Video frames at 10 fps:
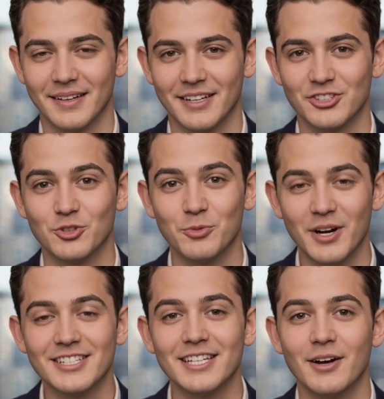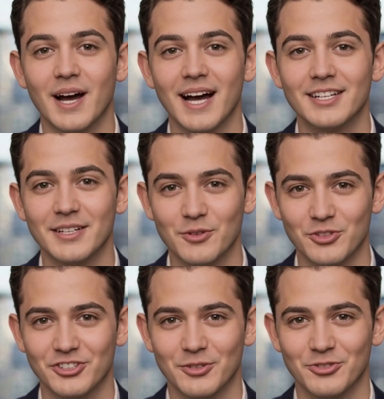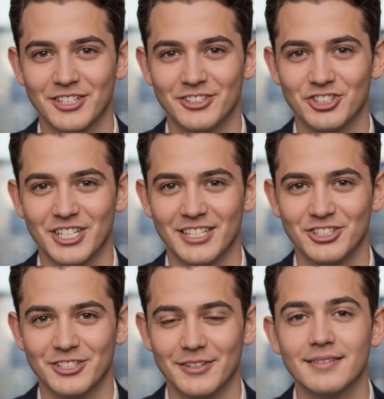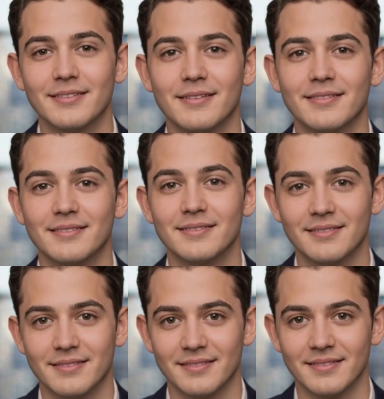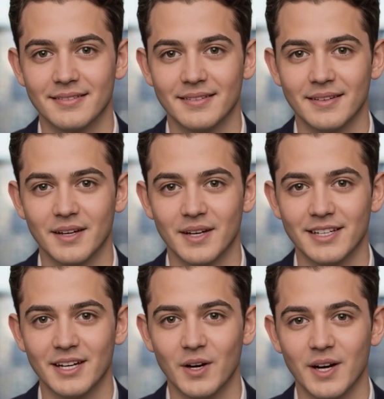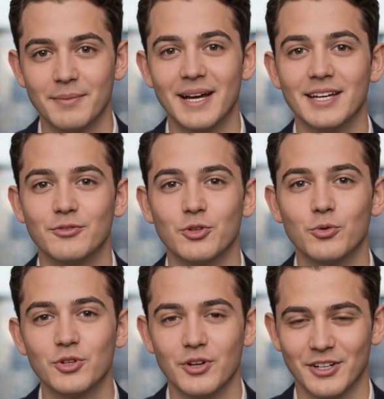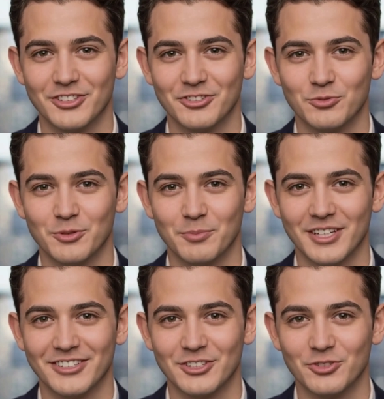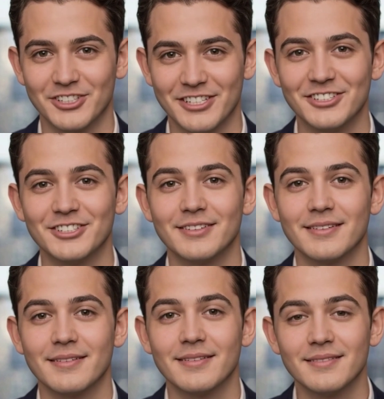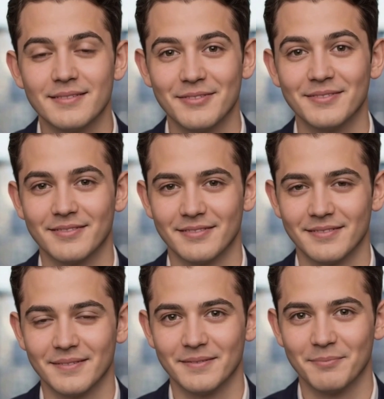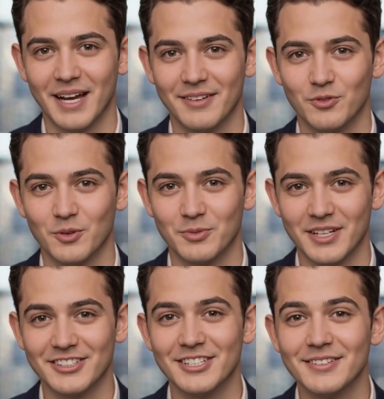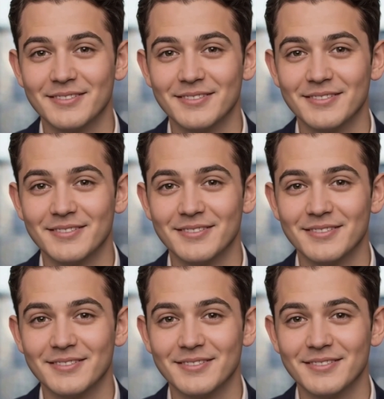Is your pricing locked or subject to change? Are there automatic renewal clauses with price increases? Platform risk.